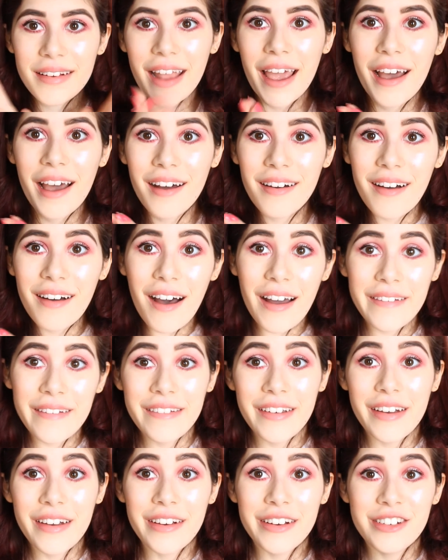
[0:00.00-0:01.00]
now
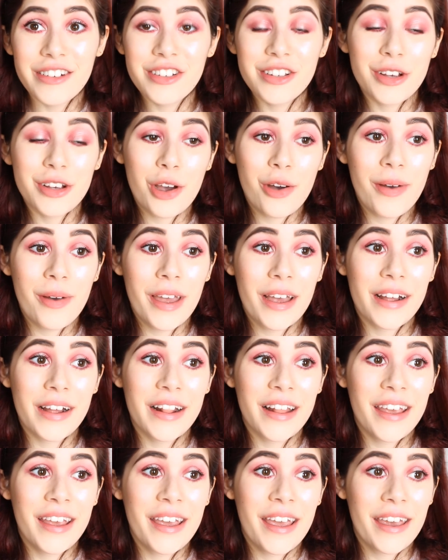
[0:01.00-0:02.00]
I'm going to
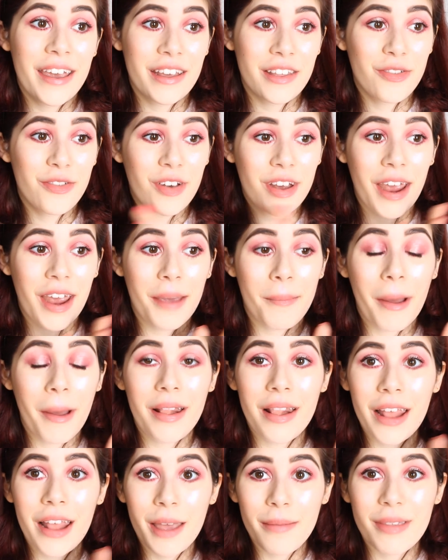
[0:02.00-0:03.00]
quickly exfoliate my
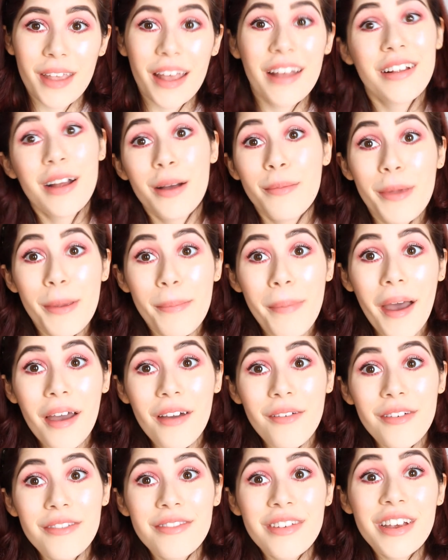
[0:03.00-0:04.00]
lips and I'll be
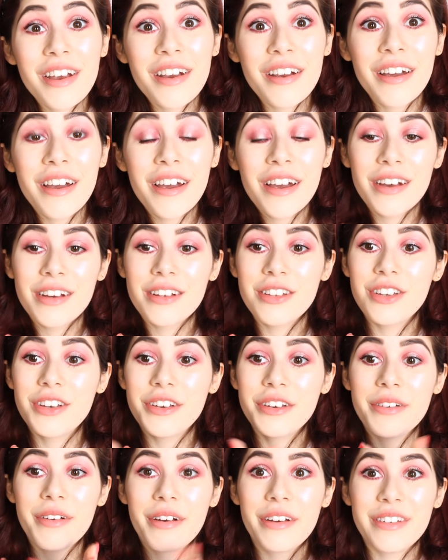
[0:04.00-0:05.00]
back with you
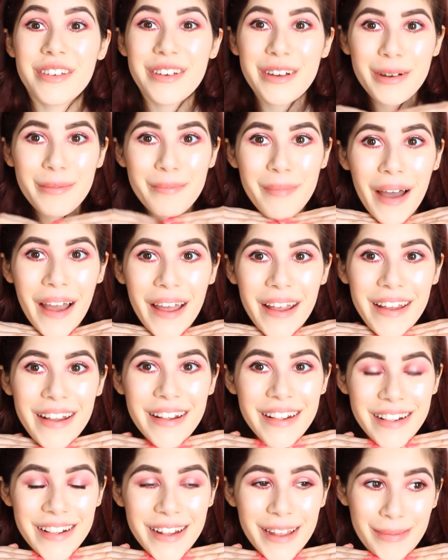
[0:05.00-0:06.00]
to do my
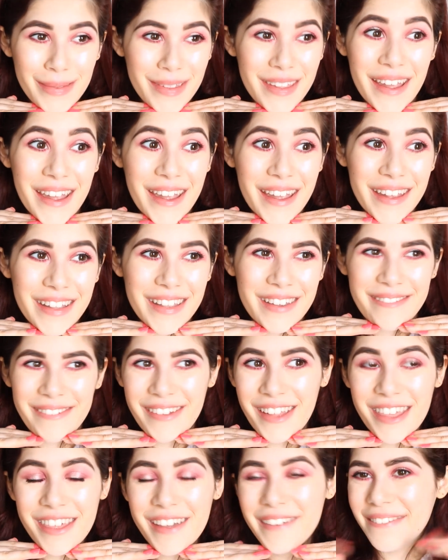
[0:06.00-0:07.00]
lipstick to
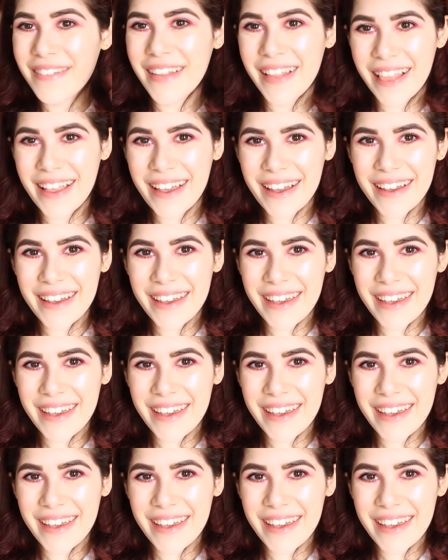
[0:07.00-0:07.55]
finish up the look.